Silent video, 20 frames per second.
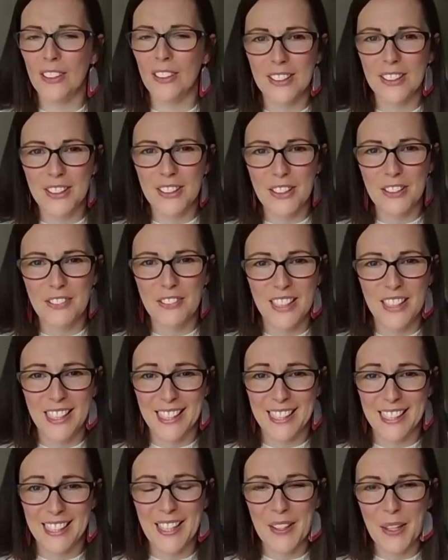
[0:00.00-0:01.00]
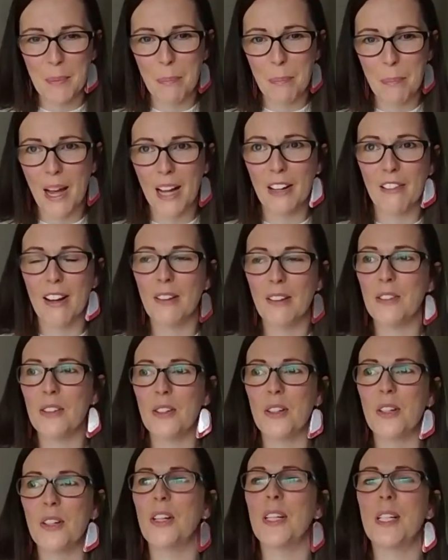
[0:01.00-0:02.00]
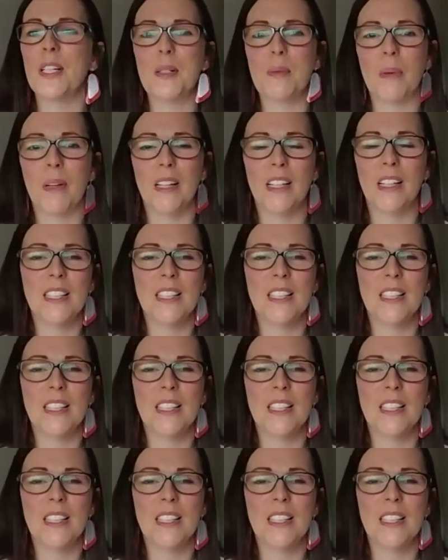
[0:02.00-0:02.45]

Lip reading: I don't know if you can hear the background noise, but